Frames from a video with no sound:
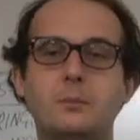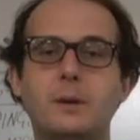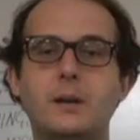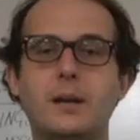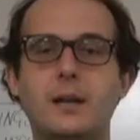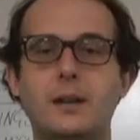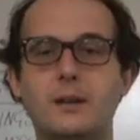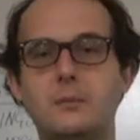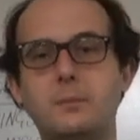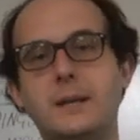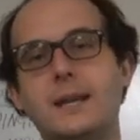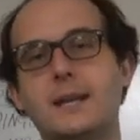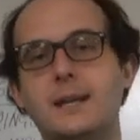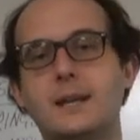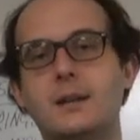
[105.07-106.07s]
But at the
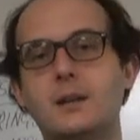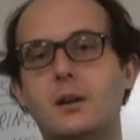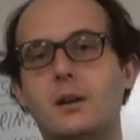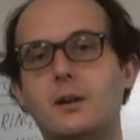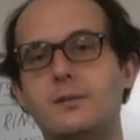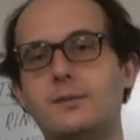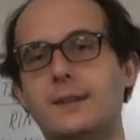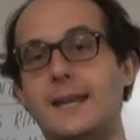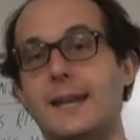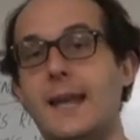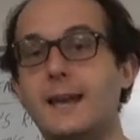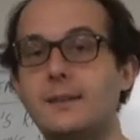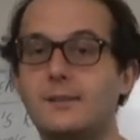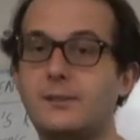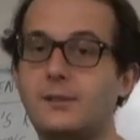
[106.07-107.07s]
beginning of
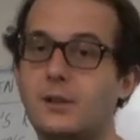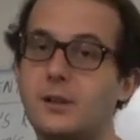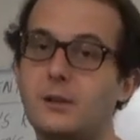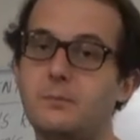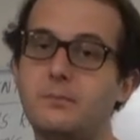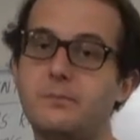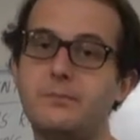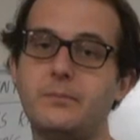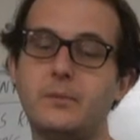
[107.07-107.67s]
next term,